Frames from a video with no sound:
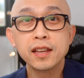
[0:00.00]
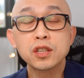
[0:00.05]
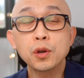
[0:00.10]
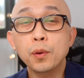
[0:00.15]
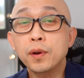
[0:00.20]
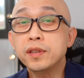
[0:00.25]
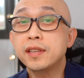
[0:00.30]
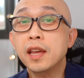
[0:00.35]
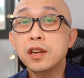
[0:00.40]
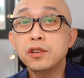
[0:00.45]
So
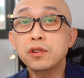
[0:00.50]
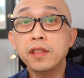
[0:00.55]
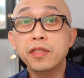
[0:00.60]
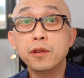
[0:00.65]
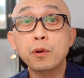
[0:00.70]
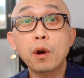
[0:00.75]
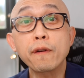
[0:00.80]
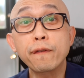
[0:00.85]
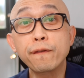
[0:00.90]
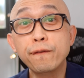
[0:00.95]
essentially,
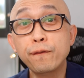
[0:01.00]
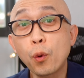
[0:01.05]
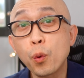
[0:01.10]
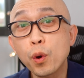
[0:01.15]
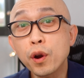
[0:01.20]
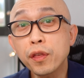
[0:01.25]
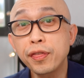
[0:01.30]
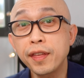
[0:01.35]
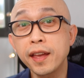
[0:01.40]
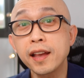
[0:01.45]
there are
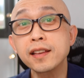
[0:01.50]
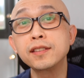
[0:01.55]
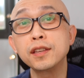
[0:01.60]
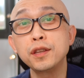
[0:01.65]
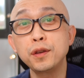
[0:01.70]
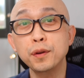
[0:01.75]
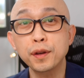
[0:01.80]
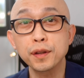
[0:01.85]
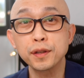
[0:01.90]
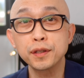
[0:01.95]
4 things that
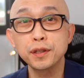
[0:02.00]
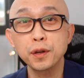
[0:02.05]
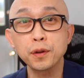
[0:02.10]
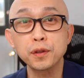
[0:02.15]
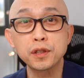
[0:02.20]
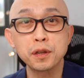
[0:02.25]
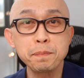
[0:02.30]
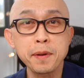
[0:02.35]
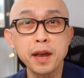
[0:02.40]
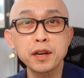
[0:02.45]
you can do
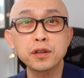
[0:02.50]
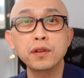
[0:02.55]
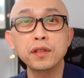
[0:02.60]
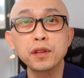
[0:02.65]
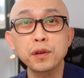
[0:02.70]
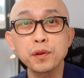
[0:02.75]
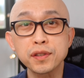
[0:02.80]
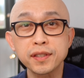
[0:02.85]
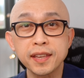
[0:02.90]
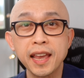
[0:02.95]
to make sure that
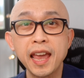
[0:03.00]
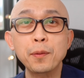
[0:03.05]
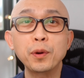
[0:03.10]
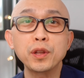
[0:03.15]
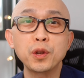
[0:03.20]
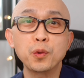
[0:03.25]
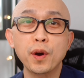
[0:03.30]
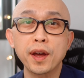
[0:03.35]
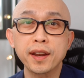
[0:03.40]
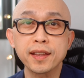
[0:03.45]
you say what
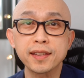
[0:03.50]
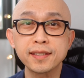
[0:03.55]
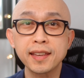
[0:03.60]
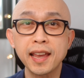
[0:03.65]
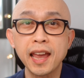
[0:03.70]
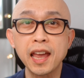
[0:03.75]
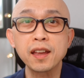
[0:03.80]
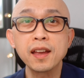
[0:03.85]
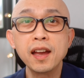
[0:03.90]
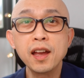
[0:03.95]
you want to
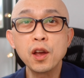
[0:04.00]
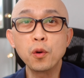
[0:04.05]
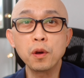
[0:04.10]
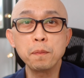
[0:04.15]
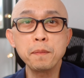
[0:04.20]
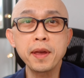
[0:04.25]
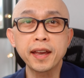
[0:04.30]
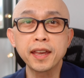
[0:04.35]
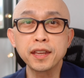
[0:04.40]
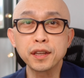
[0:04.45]
say
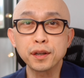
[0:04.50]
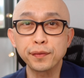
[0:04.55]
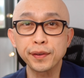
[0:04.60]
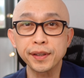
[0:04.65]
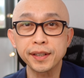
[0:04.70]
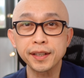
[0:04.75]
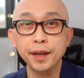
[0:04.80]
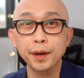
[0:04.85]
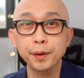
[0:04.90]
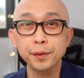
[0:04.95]
when making your
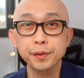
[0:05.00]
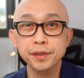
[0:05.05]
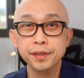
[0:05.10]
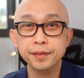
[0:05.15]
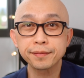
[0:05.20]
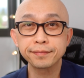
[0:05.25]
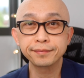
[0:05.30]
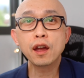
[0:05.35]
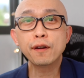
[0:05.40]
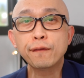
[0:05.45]
videos.
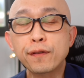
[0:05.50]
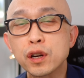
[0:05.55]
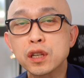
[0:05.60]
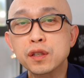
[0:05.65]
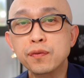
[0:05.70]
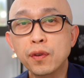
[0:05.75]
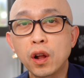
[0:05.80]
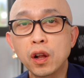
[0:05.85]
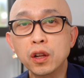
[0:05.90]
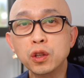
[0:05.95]

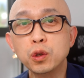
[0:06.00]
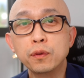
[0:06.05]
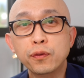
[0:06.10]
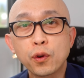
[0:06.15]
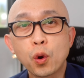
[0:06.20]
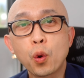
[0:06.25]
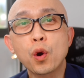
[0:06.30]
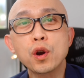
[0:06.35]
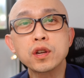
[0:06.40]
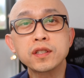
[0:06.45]
First of all, you of
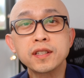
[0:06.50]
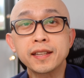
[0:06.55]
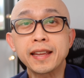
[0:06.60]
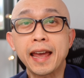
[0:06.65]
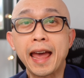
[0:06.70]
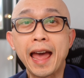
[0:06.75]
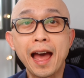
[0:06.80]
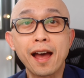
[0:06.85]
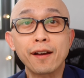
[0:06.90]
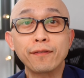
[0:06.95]
course need to
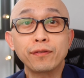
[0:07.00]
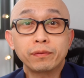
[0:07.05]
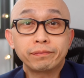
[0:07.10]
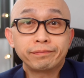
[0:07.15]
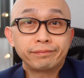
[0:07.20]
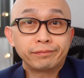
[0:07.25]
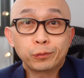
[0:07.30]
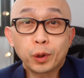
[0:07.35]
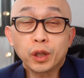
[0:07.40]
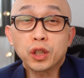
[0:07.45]
have
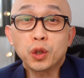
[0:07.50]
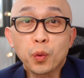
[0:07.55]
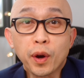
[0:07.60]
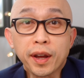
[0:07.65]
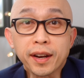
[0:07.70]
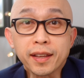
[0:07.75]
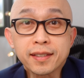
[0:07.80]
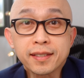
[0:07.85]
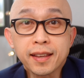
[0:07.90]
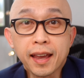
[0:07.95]
what you
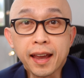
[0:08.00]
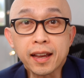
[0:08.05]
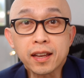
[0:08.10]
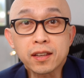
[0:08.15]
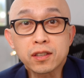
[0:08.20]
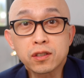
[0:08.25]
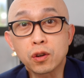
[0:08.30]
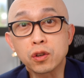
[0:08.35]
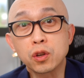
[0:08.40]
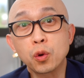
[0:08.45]
want to say.
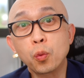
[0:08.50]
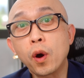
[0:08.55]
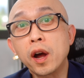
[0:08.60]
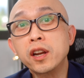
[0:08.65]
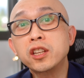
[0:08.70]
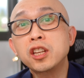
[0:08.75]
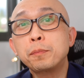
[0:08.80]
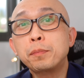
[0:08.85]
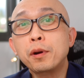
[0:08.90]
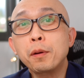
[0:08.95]
So you
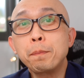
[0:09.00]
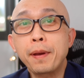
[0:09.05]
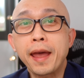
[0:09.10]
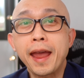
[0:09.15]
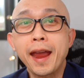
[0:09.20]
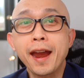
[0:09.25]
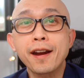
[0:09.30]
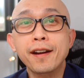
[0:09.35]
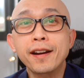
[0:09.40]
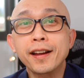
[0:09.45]
want to
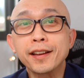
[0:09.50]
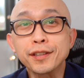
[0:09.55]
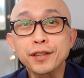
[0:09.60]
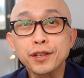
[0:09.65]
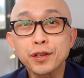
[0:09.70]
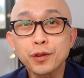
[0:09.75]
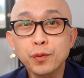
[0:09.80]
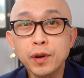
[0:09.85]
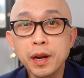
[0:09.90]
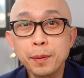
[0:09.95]
prepare a
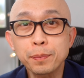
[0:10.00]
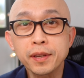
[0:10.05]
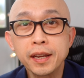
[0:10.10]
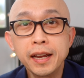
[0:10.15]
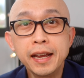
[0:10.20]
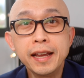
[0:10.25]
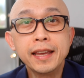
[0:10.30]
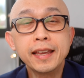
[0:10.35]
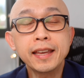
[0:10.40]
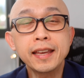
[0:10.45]
script
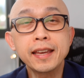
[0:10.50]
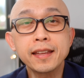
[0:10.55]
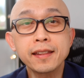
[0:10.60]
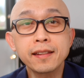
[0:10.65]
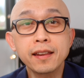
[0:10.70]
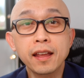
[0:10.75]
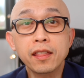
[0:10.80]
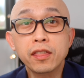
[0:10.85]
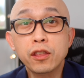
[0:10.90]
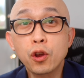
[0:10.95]

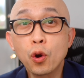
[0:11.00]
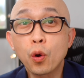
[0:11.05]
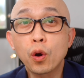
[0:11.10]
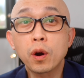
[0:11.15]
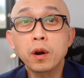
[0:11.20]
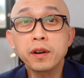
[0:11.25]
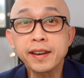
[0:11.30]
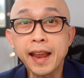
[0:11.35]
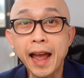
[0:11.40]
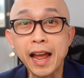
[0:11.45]
in
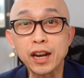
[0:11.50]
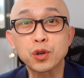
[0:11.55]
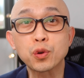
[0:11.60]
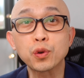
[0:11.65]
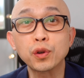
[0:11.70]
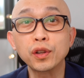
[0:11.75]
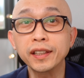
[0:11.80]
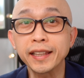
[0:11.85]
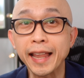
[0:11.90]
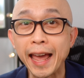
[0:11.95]
your
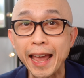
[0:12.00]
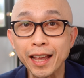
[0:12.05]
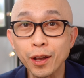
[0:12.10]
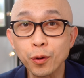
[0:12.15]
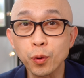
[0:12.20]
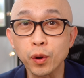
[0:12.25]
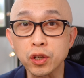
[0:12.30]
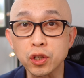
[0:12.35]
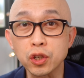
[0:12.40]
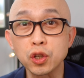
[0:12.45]
natural
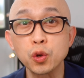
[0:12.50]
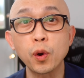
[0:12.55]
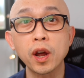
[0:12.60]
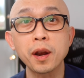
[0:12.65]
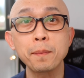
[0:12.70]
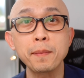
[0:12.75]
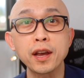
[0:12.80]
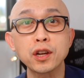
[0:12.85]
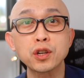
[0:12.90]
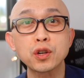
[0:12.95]
language. You want
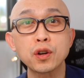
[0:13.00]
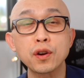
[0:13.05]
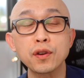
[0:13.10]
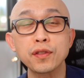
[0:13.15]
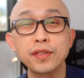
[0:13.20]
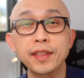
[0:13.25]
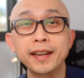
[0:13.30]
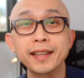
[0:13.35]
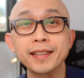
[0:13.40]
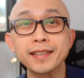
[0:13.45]
to make sure
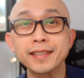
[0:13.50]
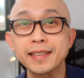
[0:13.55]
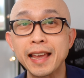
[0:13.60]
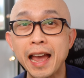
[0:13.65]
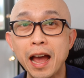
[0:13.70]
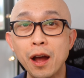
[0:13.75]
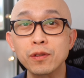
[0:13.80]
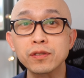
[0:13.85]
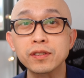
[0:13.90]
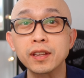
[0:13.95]
that it
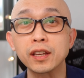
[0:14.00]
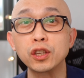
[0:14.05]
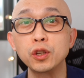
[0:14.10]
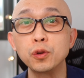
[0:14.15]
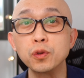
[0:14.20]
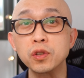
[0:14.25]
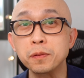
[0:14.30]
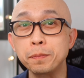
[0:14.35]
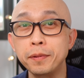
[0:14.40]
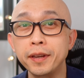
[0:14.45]
sounds like
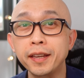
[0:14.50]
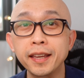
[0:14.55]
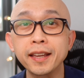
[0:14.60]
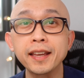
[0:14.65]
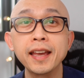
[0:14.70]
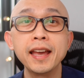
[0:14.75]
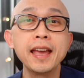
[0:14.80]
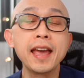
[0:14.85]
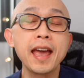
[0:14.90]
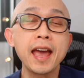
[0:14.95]
you
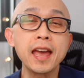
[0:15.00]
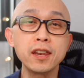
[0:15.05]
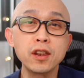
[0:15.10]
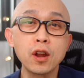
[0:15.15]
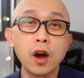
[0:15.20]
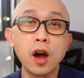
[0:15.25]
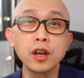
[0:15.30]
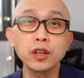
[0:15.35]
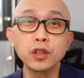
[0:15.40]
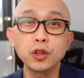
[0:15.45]
speaking and
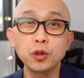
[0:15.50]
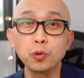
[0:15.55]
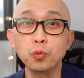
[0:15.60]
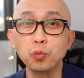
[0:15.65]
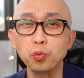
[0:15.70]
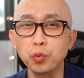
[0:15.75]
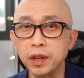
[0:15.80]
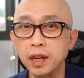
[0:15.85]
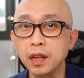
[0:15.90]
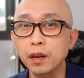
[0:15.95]
not you
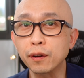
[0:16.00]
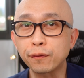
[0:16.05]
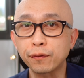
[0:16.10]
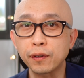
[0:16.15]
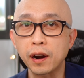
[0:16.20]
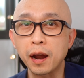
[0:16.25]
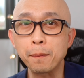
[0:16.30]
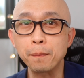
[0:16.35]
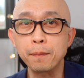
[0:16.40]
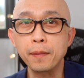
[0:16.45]
reading
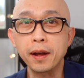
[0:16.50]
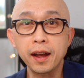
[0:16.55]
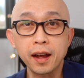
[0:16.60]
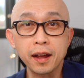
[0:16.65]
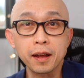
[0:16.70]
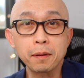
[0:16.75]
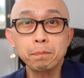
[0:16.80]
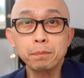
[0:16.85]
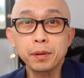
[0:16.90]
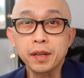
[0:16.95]
from
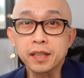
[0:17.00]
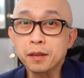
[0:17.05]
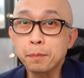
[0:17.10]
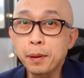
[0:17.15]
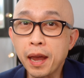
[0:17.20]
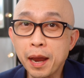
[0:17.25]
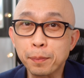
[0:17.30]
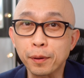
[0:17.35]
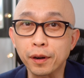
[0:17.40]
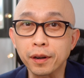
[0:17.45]
a piece of
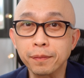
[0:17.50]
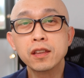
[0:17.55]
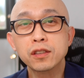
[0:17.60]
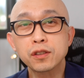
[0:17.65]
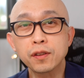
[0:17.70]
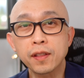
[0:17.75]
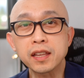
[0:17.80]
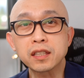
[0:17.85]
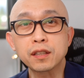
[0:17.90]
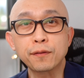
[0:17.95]
paper.
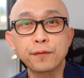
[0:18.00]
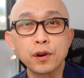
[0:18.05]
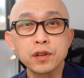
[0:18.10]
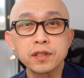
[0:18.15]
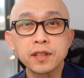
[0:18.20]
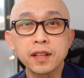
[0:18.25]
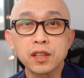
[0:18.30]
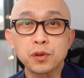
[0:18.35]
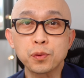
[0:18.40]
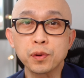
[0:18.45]
So that's the first
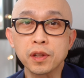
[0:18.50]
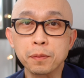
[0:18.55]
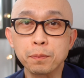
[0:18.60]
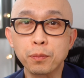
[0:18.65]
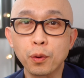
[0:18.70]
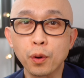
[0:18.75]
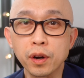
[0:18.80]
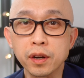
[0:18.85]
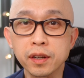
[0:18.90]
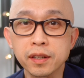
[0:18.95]
thing that's really
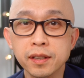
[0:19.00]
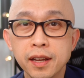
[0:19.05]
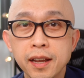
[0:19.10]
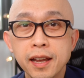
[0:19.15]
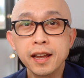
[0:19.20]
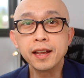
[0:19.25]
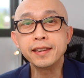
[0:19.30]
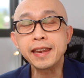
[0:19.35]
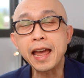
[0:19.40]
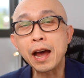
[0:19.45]
important.
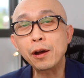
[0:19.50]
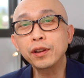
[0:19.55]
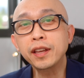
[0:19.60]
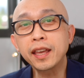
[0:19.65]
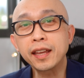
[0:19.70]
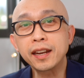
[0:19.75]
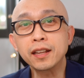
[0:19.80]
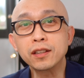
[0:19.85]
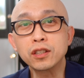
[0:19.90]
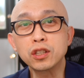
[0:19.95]
Now to
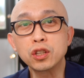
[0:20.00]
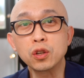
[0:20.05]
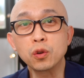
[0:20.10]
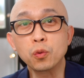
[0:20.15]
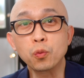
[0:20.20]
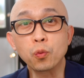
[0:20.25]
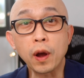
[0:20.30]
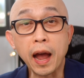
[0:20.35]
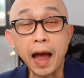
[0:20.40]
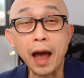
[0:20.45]
get
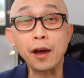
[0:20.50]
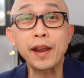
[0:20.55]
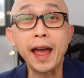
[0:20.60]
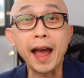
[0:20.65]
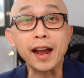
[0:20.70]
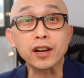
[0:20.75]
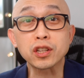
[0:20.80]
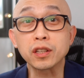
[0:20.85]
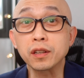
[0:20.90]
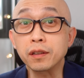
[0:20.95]
into how to
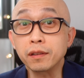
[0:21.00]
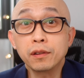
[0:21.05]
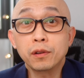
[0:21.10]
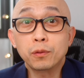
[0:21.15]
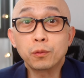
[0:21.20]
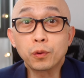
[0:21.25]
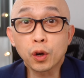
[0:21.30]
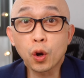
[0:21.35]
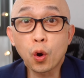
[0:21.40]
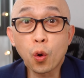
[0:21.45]
actually
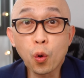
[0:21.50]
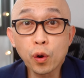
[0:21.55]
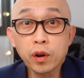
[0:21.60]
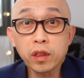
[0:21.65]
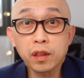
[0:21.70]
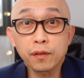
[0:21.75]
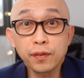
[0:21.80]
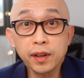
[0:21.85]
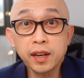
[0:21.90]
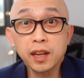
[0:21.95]

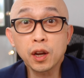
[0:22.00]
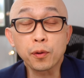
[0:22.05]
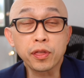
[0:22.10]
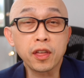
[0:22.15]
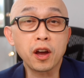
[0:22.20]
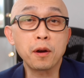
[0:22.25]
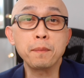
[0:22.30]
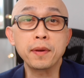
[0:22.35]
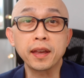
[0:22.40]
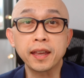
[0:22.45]
record the video
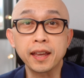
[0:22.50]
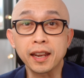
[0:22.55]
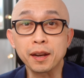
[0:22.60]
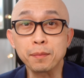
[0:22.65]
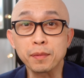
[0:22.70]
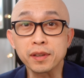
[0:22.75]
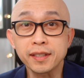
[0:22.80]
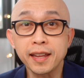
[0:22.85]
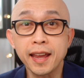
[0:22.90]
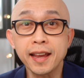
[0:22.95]
without making any
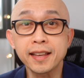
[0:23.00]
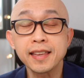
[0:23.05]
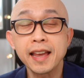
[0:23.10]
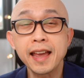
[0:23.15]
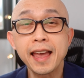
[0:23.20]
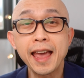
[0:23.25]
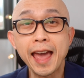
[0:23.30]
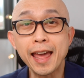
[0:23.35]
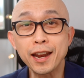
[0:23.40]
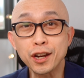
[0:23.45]
mistakes
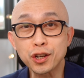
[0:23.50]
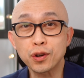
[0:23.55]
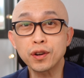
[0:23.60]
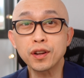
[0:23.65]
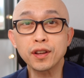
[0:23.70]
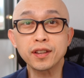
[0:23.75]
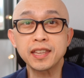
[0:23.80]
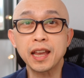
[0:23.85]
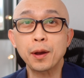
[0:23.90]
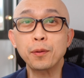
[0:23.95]
and
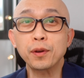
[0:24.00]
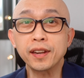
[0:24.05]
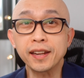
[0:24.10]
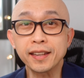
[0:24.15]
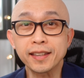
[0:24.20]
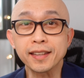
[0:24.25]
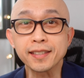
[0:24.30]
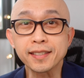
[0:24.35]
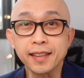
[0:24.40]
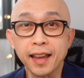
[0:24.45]
ensuring you say what you
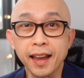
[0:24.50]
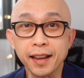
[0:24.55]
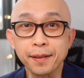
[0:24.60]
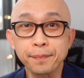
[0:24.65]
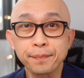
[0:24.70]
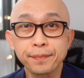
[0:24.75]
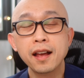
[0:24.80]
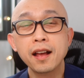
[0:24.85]
need to say.